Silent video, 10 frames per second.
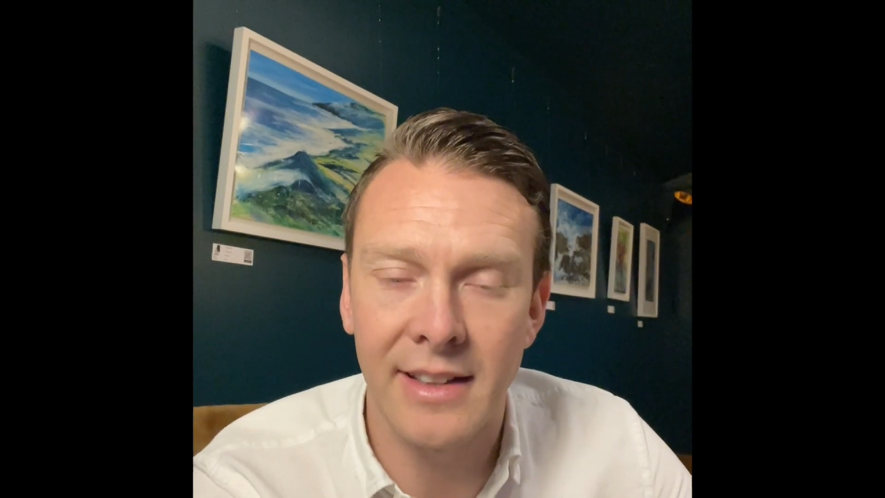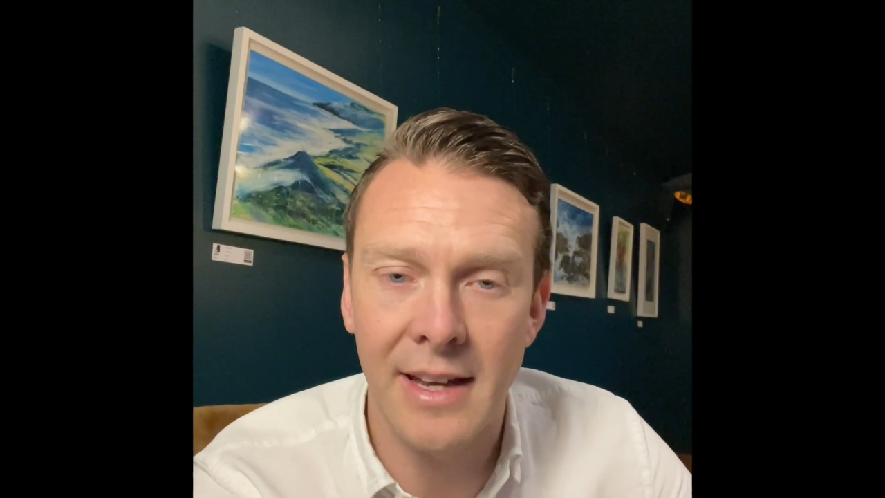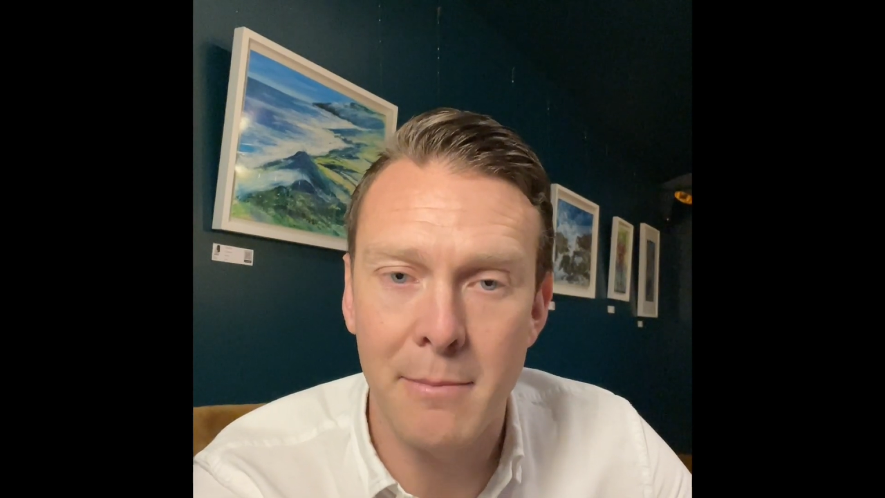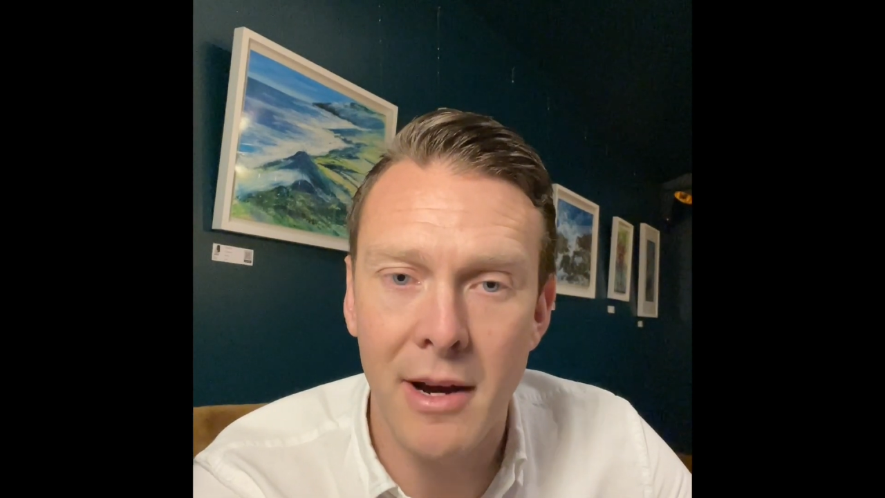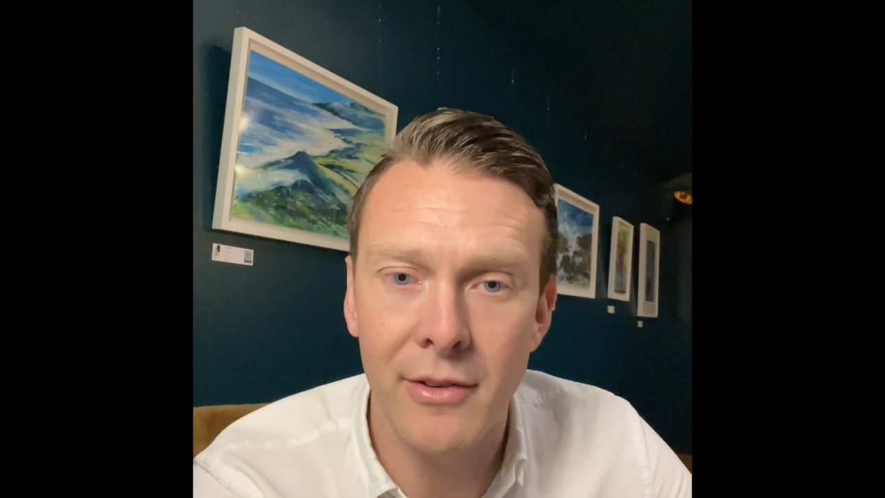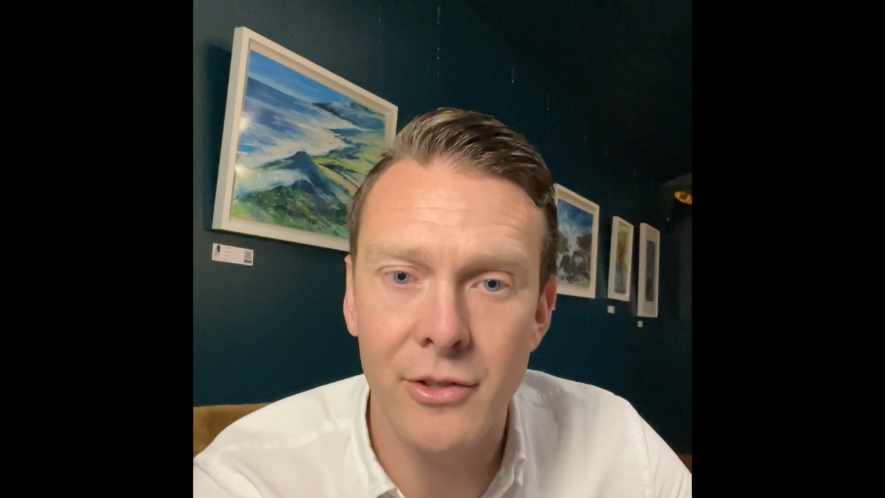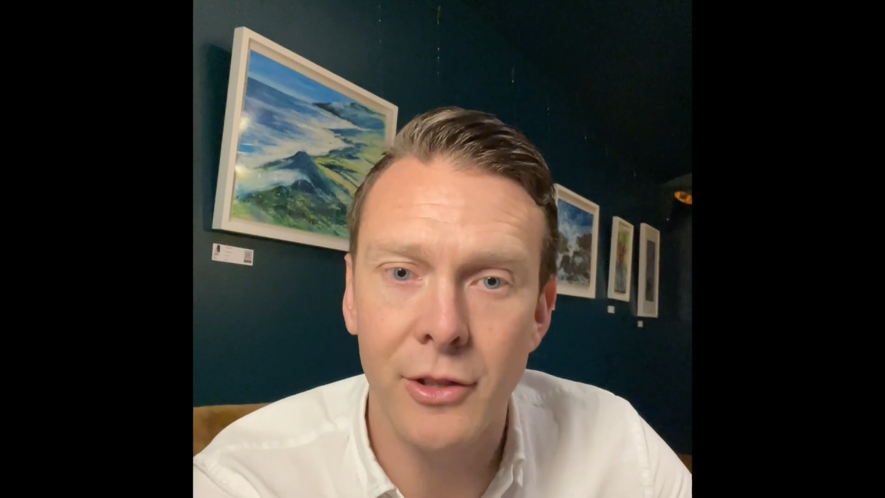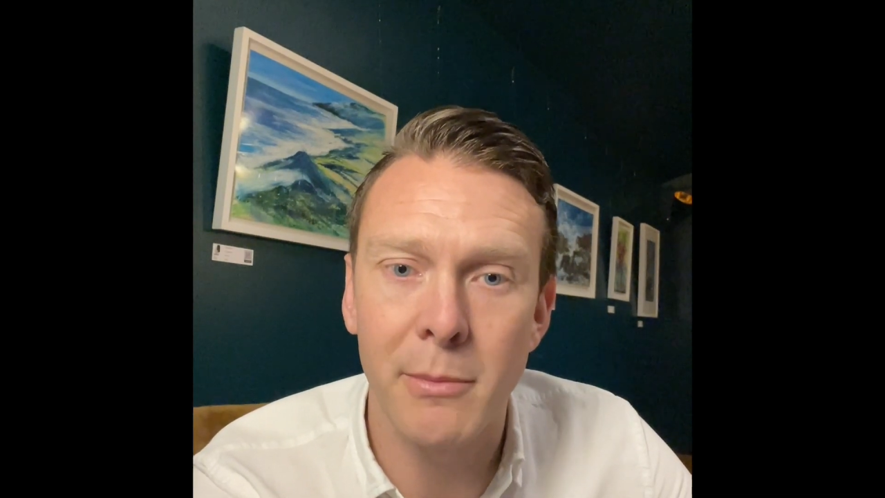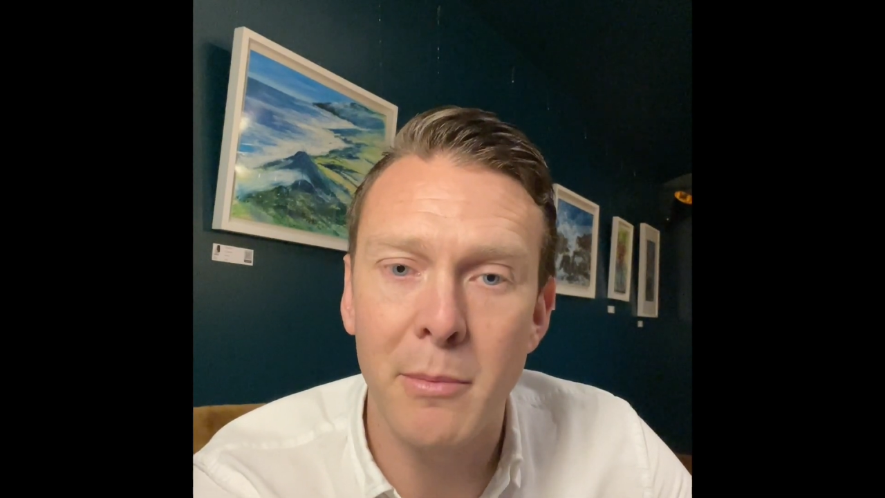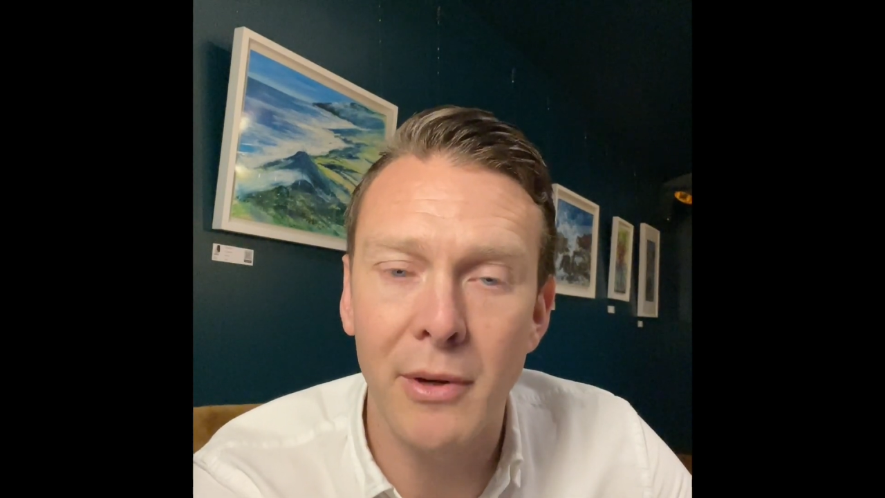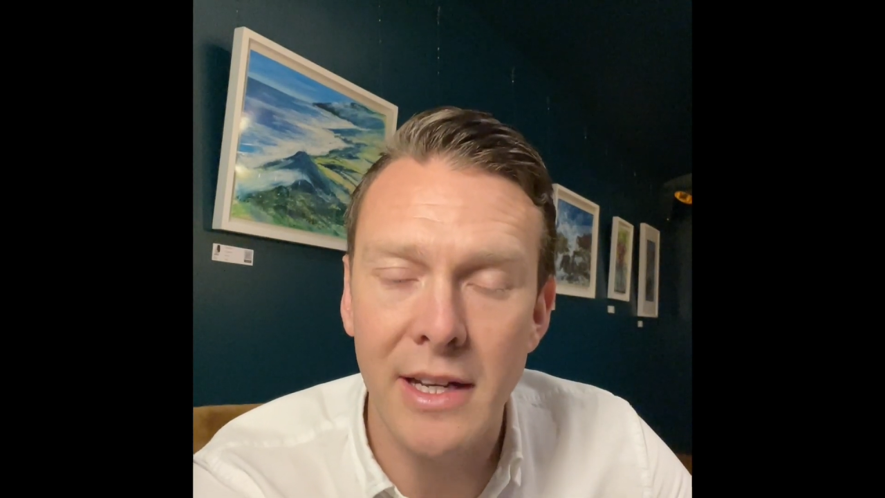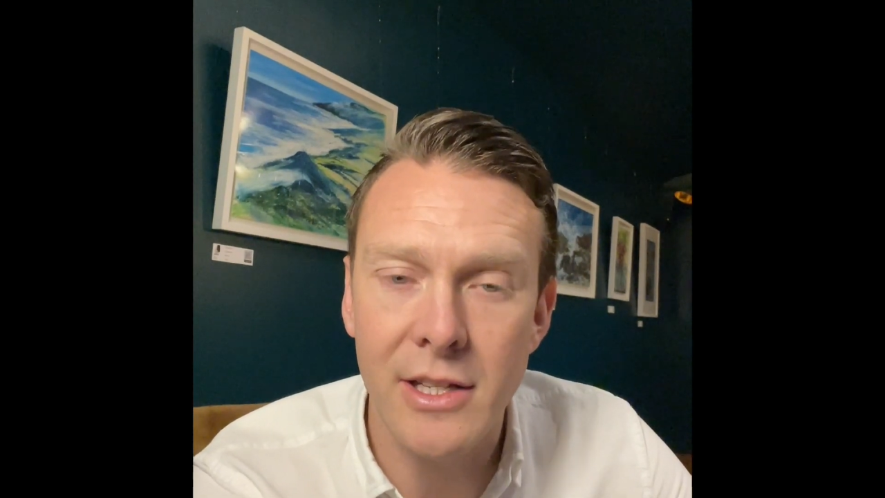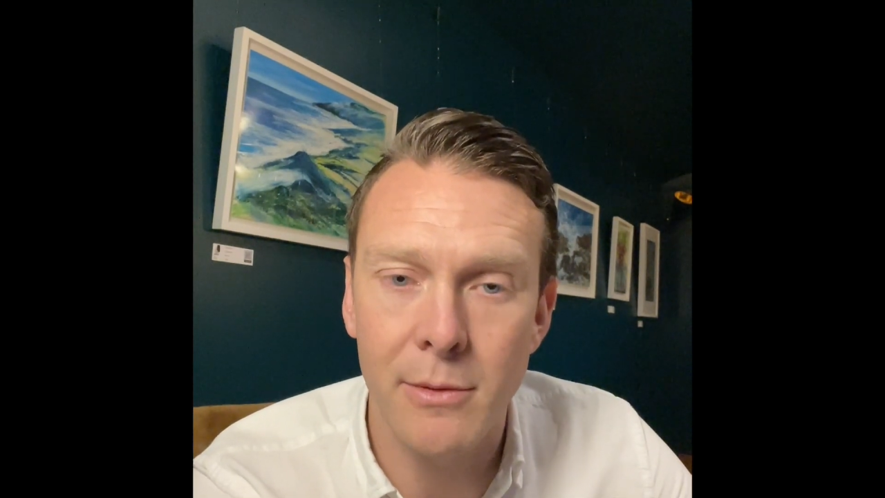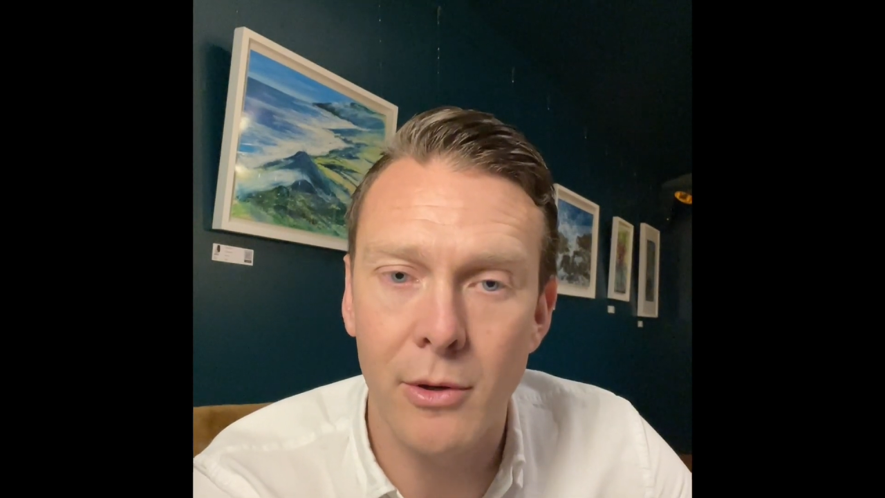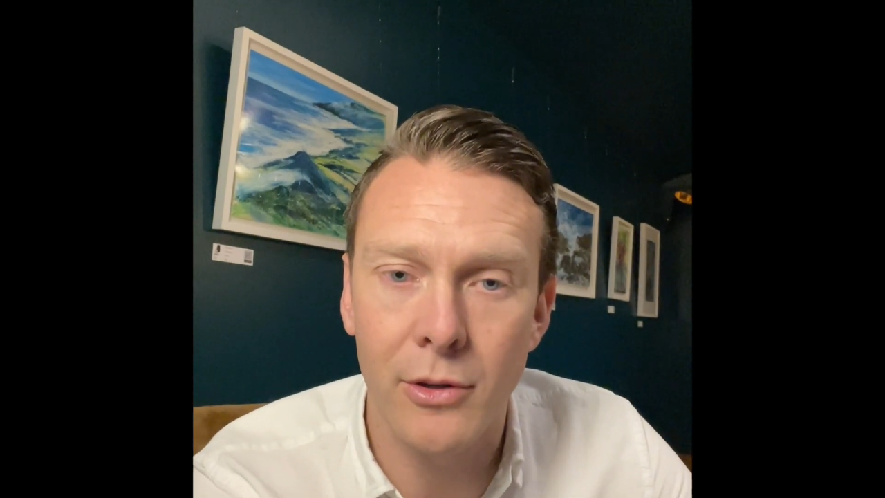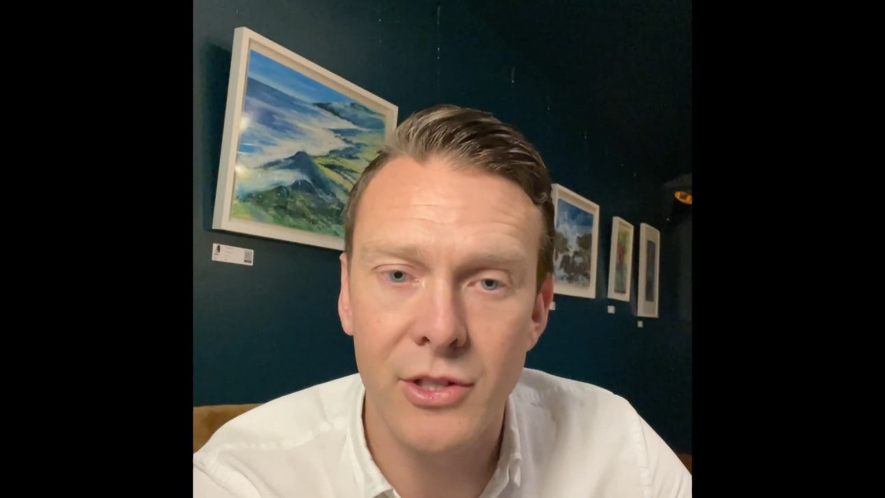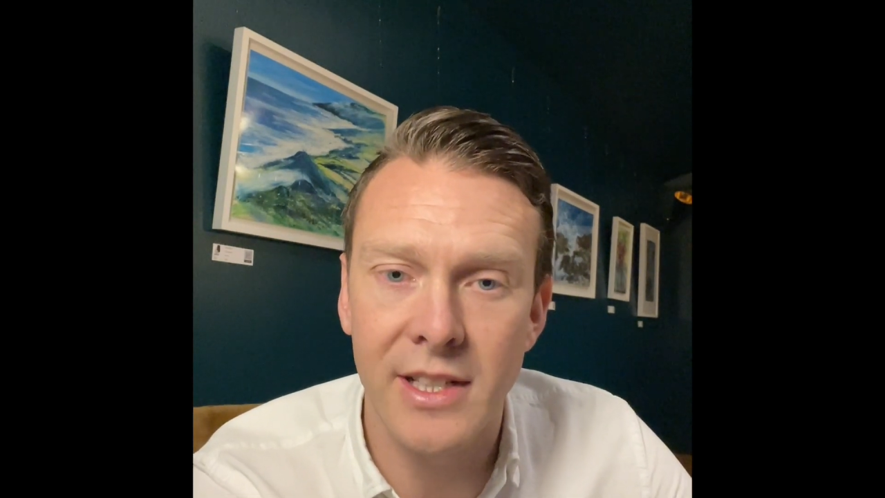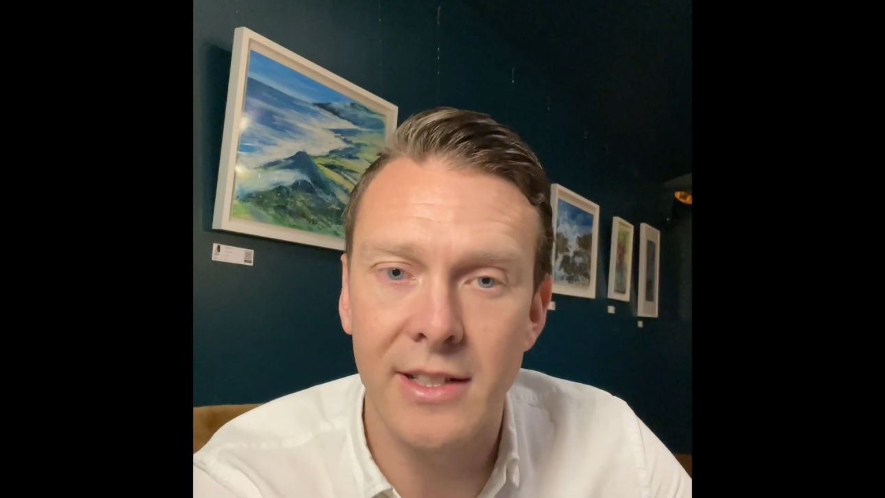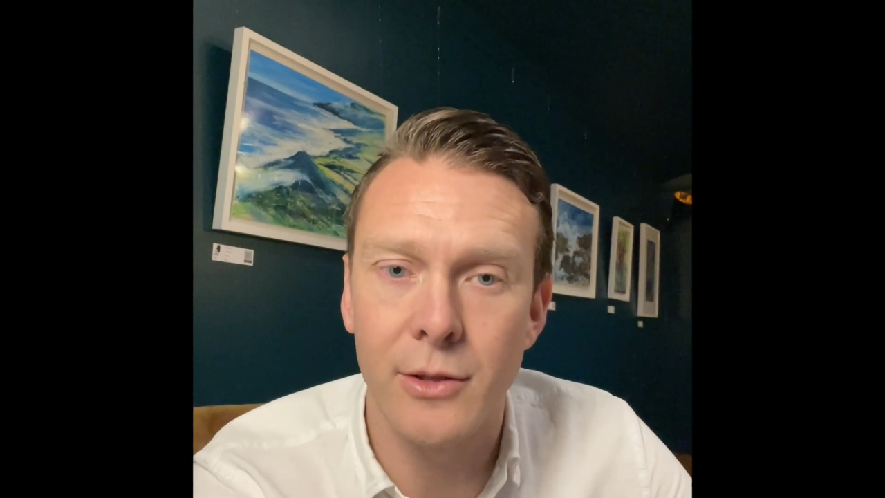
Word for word: And again, Marion's gonna be bringing some content